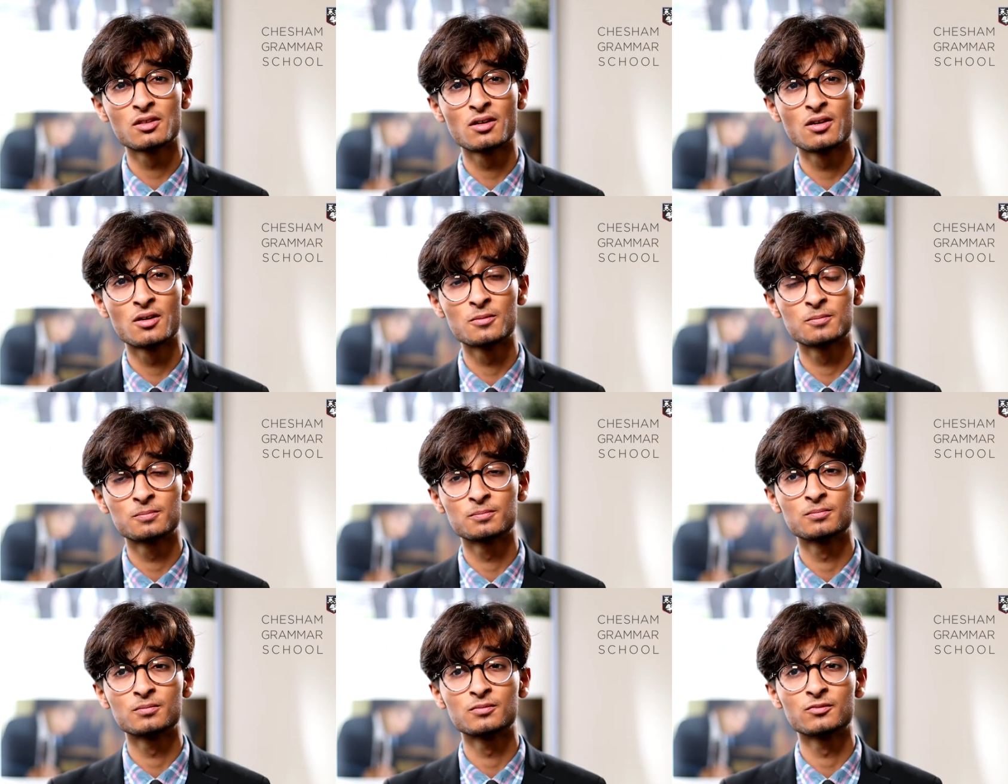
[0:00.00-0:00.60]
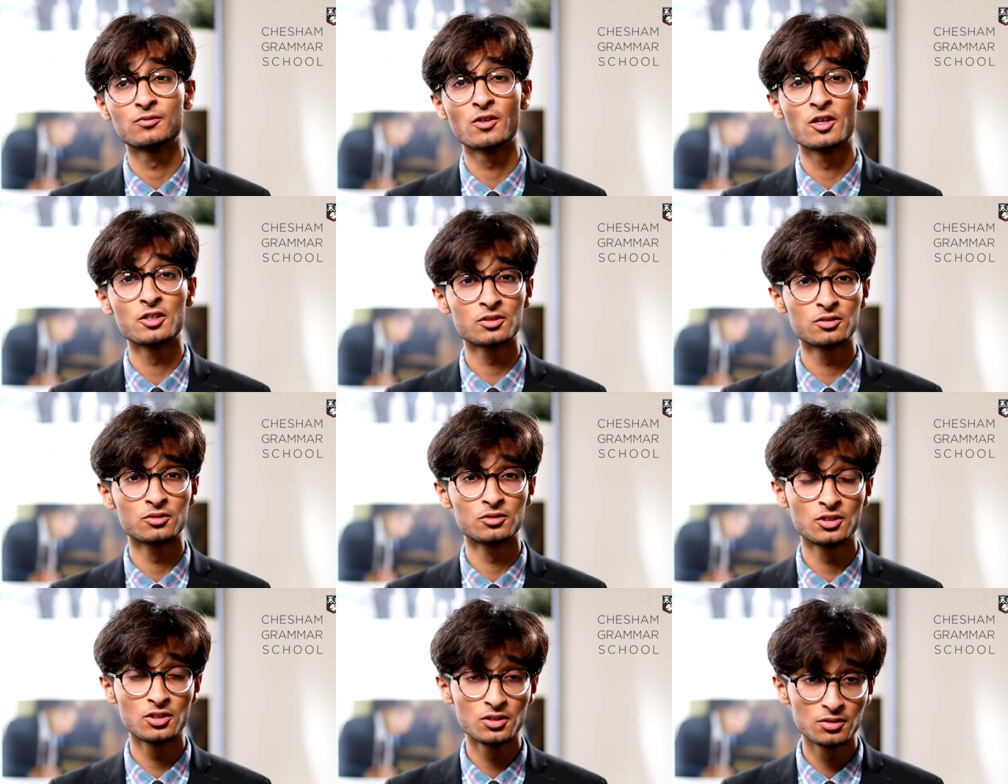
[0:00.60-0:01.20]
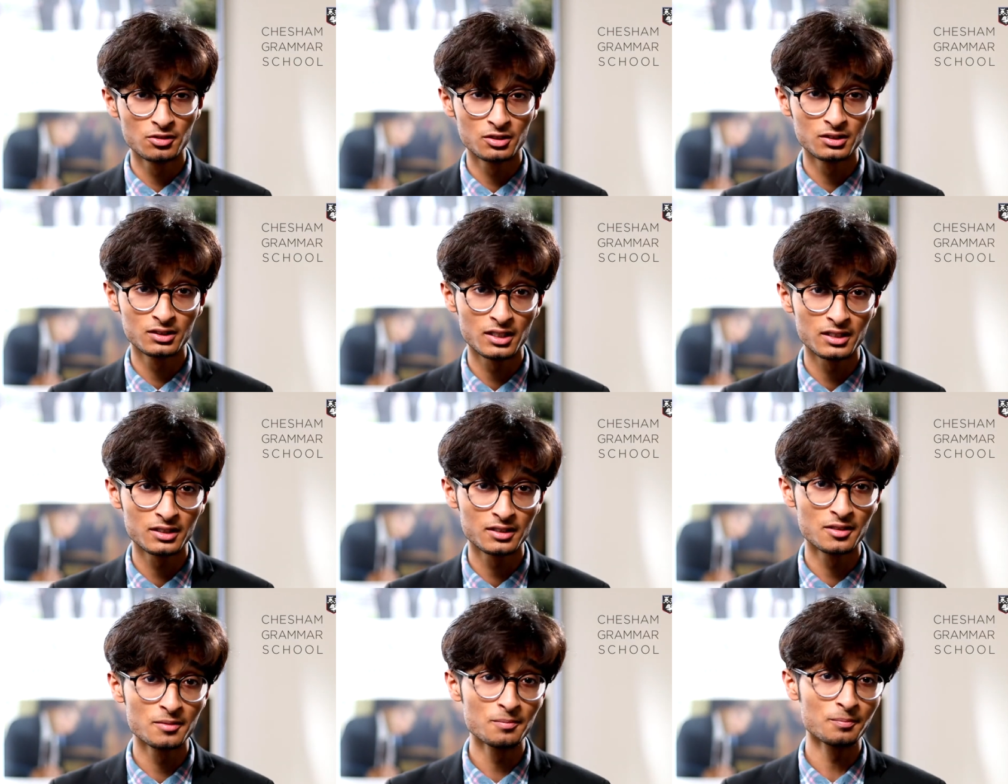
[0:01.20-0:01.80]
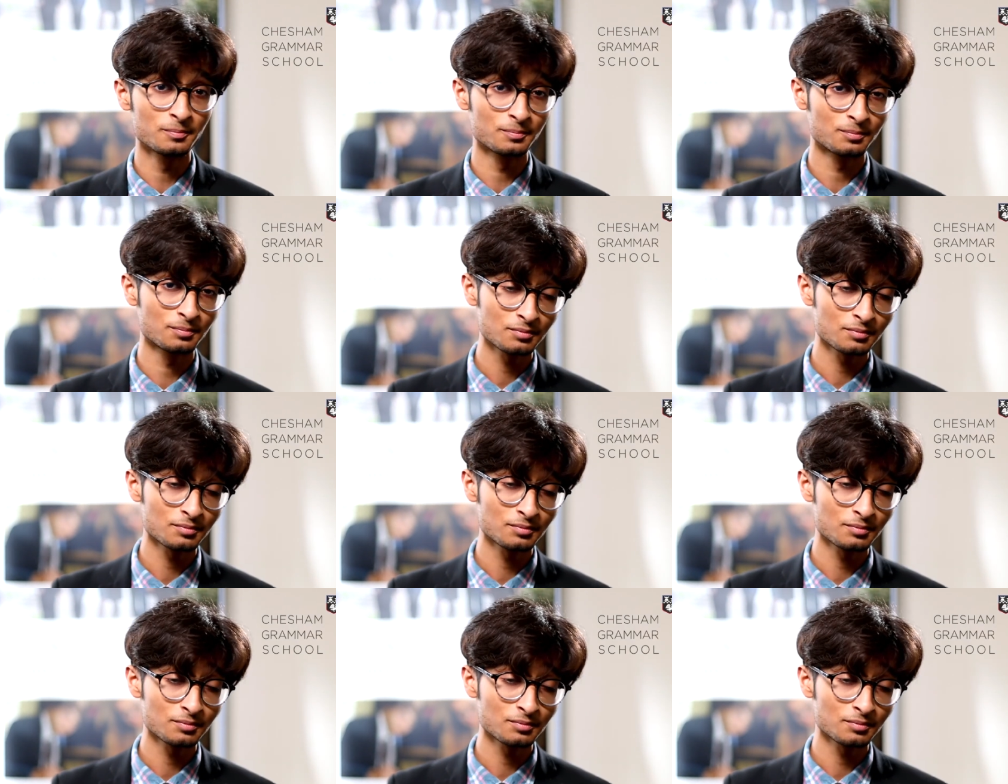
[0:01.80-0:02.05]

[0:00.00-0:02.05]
our vertical tutoring system.